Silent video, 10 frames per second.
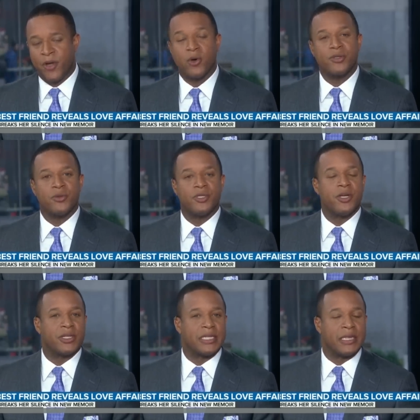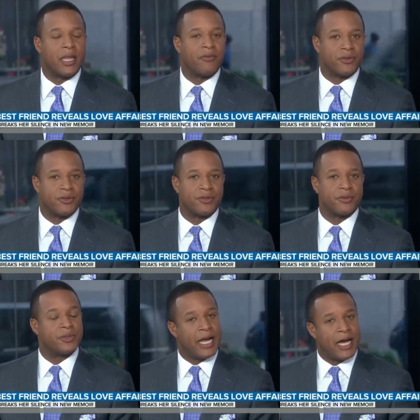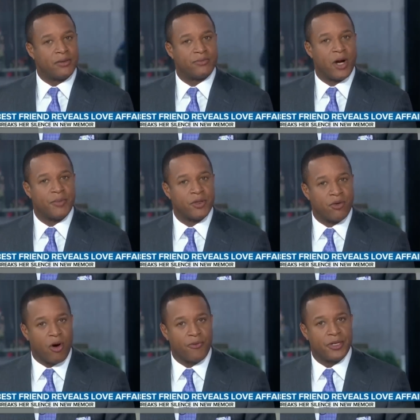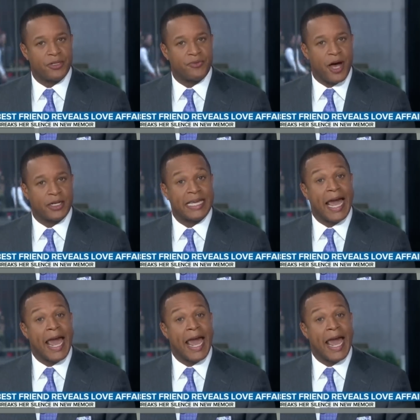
also secretly lovers. Well, now Robyn Crawford is finally